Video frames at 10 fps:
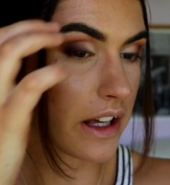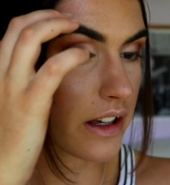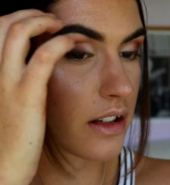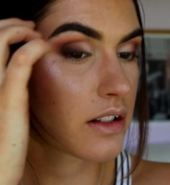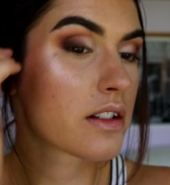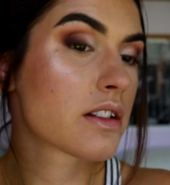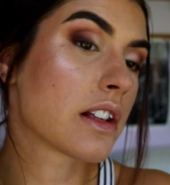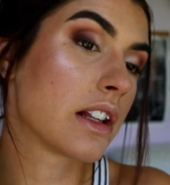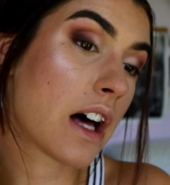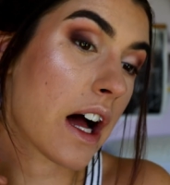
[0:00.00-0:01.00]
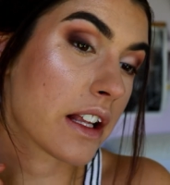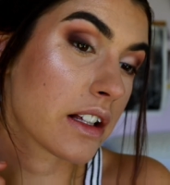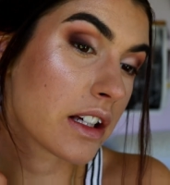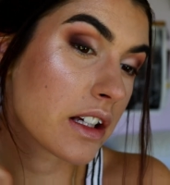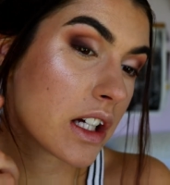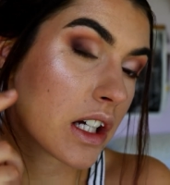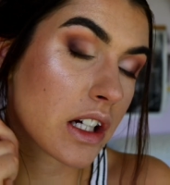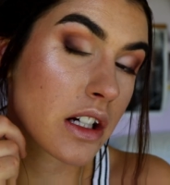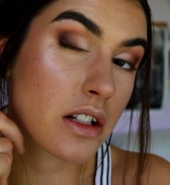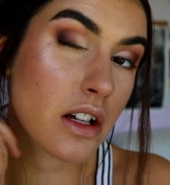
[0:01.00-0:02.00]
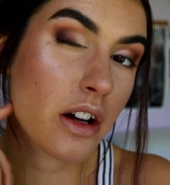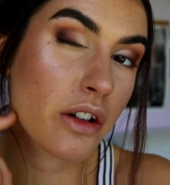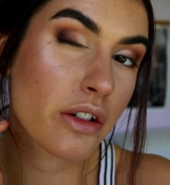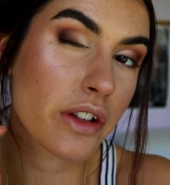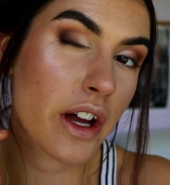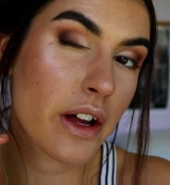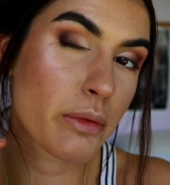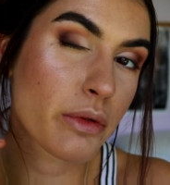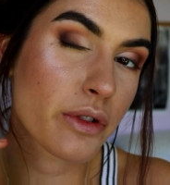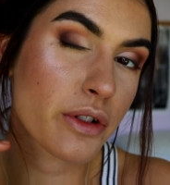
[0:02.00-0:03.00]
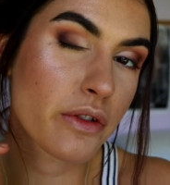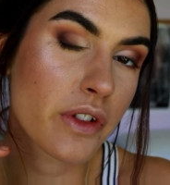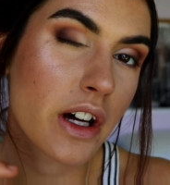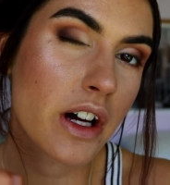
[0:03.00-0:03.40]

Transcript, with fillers: like slightly darker on the outer portion of the